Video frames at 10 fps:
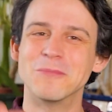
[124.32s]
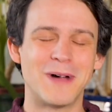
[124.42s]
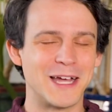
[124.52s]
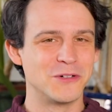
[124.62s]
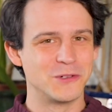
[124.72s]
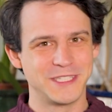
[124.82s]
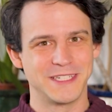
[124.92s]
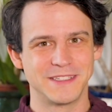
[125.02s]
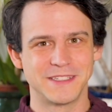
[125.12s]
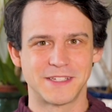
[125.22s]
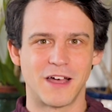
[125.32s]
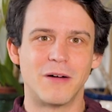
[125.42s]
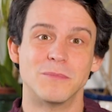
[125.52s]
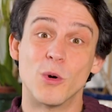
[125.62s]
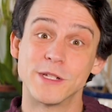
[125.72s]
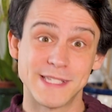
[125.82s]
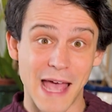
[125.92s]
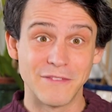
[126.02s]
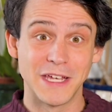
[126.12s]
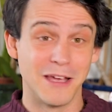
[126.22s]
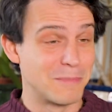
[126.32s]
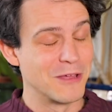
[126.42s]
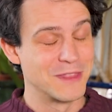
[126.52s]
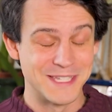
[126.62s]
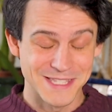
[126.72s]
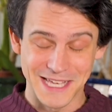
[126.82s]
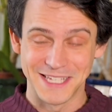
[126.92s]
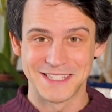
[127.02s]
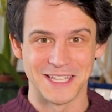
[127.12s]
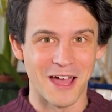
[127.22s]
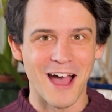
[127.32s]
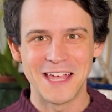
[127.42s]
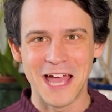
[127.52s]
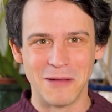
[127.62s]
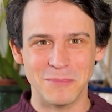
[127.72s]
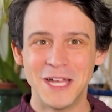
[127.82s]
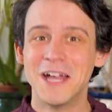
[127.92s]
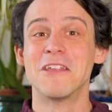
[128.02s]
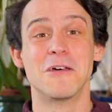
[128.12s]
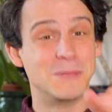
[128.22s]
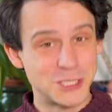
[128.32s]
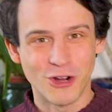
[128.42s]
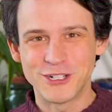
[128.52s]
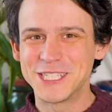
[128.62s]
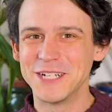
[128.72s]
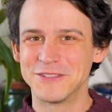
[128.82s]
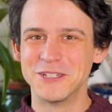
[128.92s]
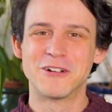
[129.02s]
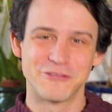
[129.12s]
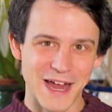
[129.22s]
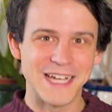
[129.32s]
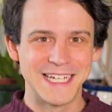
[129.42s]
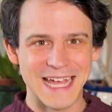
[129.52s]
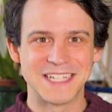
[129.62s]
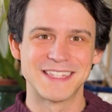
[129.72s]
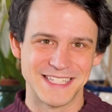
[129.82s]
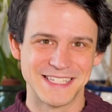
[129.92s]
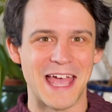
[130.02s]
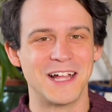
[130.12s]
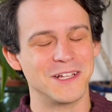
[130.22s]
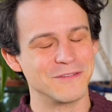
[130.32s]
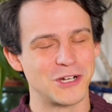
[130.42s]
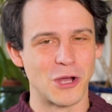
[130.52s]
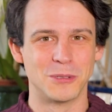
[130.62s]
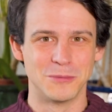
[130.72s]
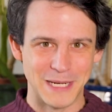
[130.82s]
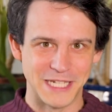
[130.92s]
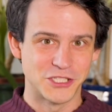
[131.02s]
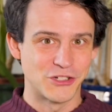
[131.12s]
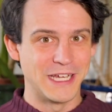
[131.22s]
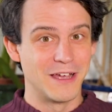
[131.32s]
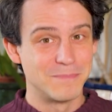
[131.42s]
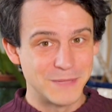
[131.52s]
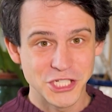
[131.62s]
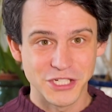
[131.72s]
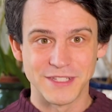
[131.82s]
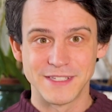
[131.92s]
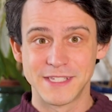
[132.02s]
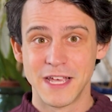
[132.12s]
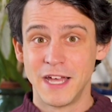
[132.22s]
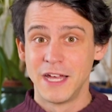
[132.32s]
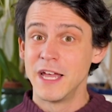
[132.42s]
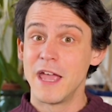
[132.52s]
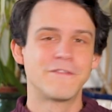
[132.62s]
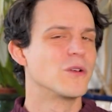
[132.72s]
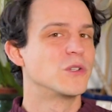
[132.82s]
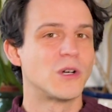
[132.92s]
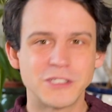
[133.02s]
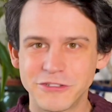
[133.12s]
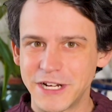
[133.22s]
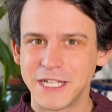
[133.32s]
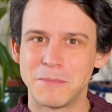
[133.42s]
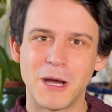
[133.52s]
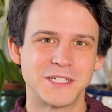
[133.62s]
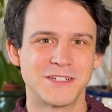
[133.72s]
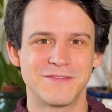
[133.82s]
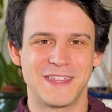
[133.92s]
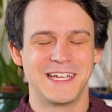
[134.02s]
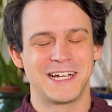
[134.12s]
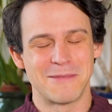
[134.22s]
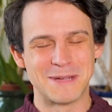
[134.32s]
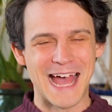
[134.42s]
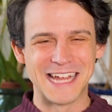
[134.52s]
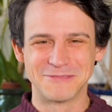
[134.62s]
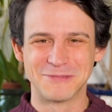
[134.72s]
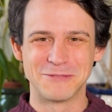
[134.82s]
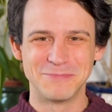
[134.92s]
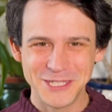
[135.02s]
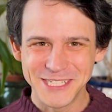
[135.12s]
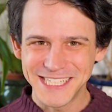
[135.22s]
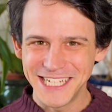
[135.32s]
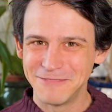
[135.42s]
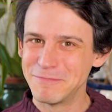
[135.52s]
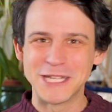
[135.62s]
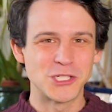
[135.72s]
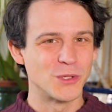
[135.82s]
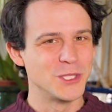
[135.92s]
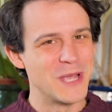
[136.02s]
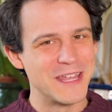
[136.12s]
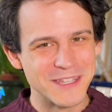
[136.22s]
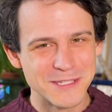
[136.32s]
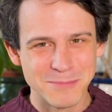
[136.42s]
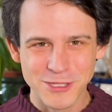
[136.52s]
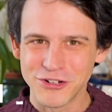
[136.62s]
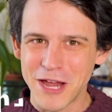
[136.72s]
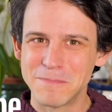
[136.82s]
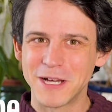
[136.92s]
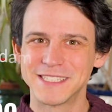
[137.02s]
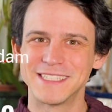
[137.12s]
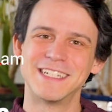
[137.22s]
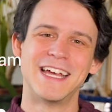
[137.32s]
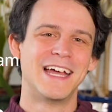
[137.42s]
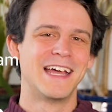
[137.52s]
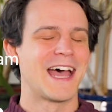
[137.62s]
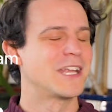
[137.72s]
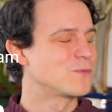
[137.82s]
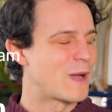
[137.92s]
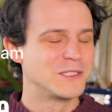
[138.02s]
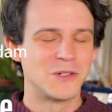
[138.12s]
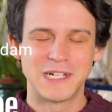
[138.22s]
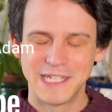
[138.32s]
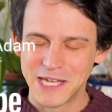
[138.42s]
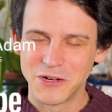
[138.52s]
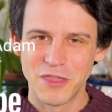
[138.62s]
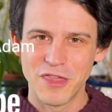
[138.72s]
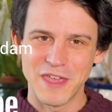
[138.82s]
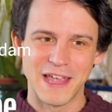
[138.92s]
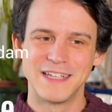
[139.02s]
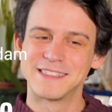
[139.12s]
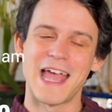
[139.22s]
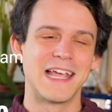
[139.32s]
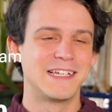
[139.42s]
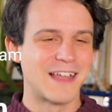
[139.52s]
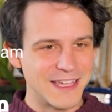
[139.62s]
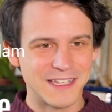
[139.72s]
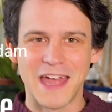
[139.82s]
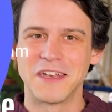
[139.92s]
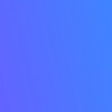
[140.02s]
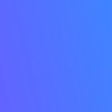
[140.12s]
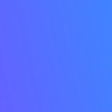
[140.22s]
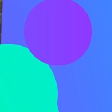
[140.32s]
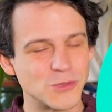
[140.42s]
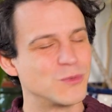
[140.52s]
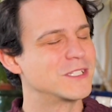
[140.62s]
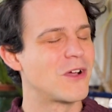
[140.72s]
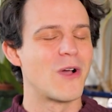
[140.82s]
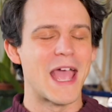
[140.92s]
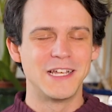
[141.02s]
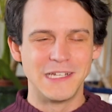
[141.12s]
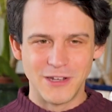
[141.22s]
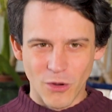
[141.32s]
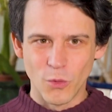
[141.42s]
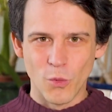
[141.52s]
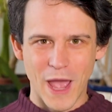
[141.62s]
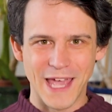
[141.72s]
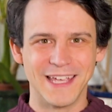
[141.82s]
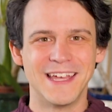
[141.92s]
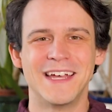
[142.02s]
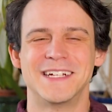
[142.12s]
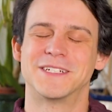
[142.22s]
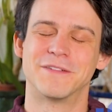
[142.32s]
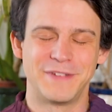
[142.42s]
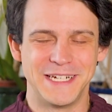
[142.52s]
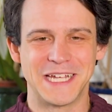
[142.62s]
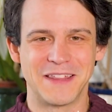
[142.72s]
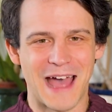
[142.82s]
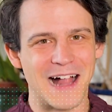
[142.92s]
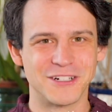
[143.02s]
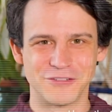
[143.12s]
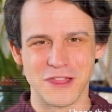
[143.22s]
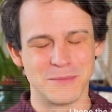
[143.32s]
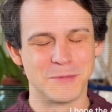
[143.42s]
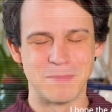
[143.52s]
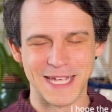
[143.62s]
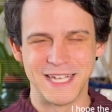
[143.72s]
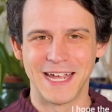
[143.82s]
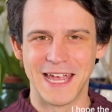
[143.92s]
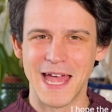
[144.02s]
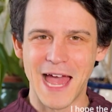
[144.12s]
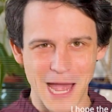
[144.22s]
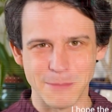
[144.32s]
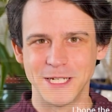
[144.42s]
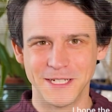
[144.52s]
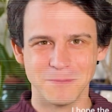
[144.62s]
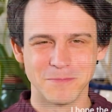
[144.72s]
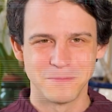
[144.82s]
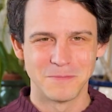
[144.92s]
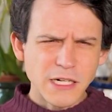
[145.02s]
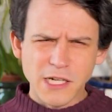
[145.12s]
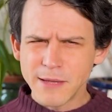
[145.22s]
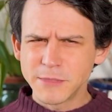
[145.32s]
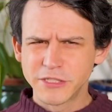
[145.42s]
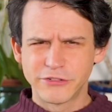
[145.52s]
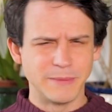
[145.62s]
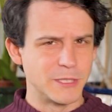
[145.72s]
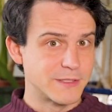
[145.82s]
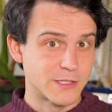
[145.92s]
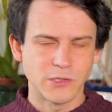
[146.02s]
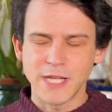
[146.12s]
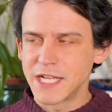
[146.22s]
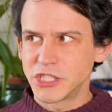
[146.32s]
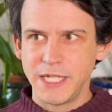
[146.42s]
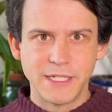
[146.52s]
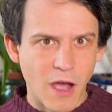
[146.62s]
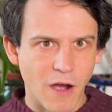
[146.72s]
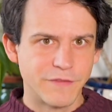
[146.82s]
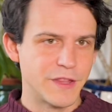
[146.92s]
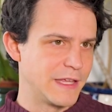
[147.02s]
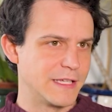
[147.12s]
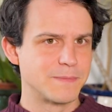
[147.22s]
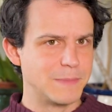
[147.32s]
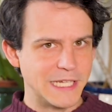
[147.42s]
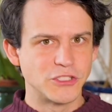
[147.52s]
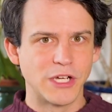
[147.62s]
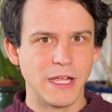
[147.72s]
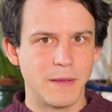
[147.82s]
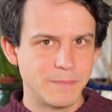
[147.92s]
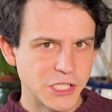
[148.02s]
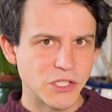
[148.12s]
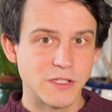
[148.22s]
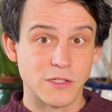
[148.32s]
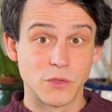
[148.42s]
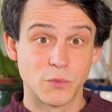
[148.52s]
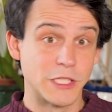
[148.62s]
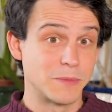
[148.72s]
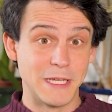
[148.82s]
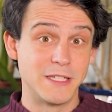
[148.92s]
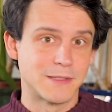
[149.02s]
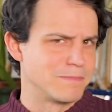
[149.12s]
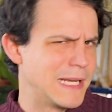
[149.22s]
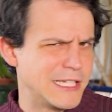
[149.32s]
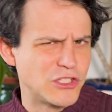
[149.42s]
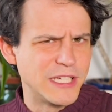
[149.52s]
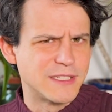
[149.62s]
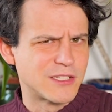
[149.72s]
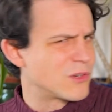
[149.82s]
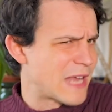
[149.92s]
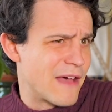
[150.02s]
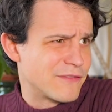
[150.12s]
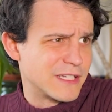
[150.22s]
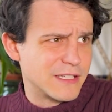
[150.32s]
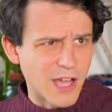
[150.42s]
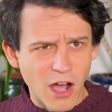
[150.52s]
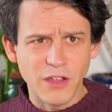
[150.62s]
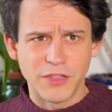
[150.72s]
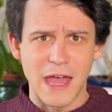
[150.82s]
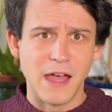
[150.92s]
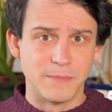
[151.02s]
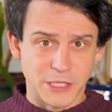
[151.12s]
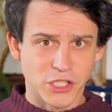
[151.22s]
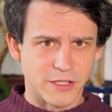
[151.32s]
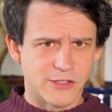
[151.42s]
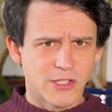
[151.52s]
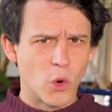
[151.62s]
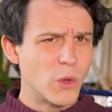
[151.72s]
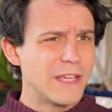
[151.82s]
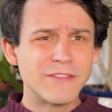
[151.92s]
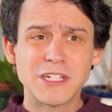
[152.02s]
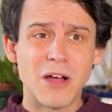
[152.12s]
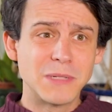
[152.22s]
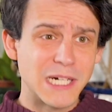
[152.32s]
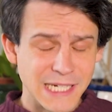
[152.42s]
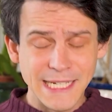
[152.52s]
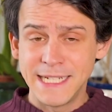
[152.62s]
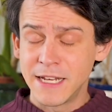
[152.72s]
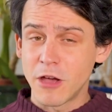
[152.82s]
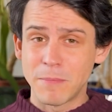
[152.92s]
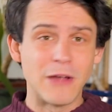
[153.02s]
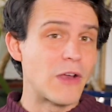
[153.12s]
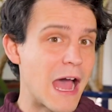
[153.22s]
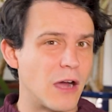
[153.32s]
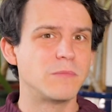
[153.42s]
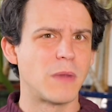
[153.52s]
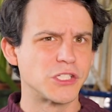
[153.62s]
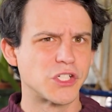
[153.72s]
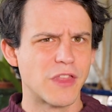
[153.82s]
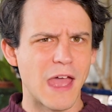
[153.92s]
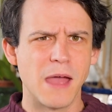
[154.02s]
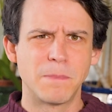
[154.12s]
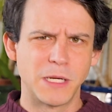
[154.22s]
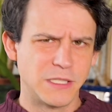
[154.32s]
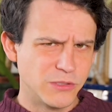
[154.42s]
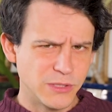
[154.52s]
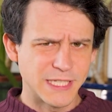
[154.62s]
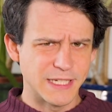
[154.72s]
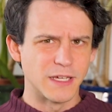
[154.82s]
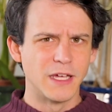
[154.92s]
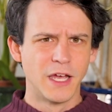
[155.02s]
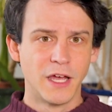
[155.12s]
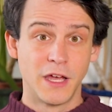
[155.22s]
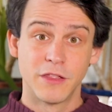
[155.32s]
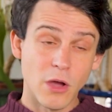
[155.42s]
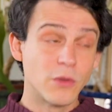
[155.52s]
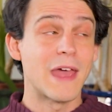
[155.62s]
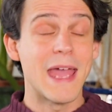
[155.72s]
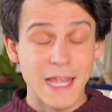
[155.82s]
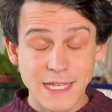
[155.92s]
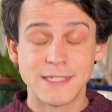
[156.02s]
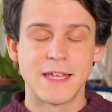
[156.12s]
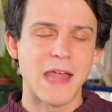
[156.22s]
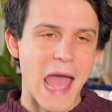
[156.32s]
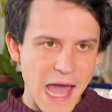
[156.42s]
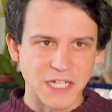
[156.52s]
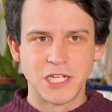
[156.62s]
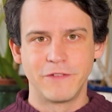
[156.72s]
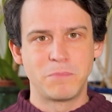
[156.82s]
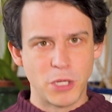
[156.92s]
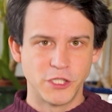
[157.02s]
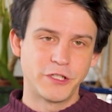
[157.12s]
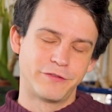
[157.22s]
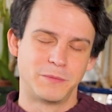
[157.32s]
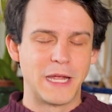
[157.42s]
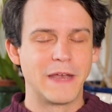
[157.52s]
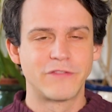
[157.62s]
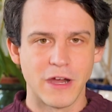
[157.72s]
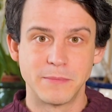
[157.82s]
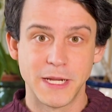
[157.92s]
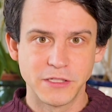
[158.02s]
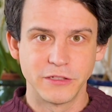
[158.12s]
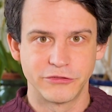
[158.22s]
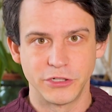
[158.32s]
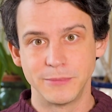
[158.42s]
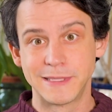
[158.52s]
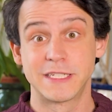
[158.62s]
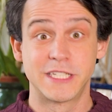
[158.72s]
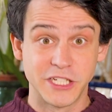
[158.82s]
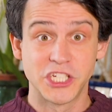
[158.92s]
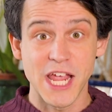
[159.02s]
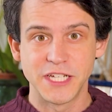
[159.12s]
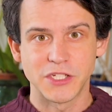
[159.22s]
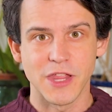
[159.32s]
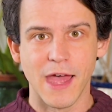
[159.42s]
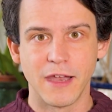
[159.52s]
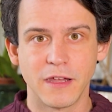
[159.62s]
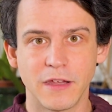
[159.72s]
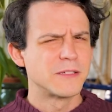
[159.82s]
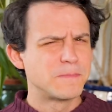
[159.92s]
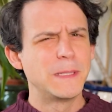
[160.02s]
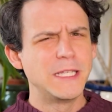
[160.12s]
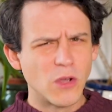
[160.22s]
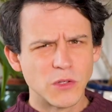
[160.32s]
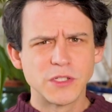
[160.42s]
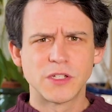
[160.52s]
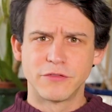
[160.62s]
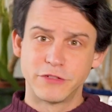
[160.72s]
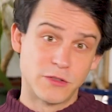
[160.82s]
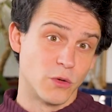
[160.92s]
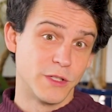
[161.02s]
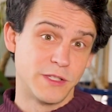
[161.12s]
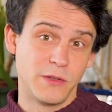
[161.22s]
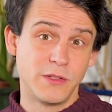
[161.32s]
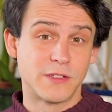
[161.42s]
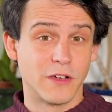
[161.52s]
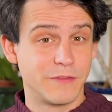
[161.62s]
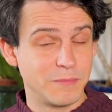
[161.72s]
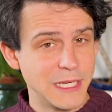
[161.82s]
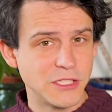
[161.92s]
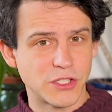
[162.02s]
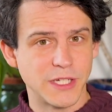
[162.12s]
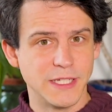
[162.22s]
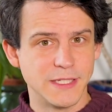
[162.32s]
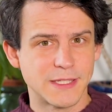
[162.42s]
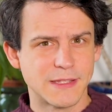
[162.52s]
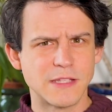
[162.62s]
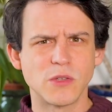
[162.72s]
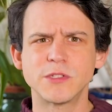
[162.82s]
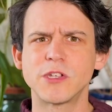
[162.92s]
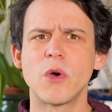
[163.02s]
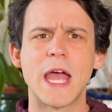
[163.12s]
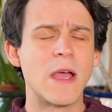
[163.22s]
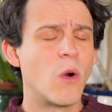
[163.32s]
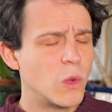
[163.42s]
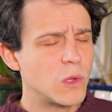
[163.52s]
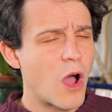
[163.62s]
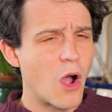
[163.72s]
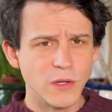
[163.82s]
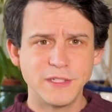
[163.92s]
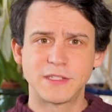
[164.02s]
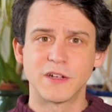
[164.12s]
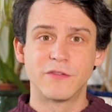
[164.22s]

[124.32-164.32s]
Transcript: my audience, are more savvy about these things than I am. The majority of you correctly guessed the scale of global military emissions. If you're not already a part of the Climate Adam community, make sure you hit the subscribe button, and while you're clicking on things, a like and a comment would go a long way to feeding the algorithm and making it happy our climate agreements don't actually cover these military emissions, which means militaries don't have to cut their emissions or even come clean about how much they're polluting though there is an active push from environmental groups to change that. And beyond the resource use of militaries, there's also a whole host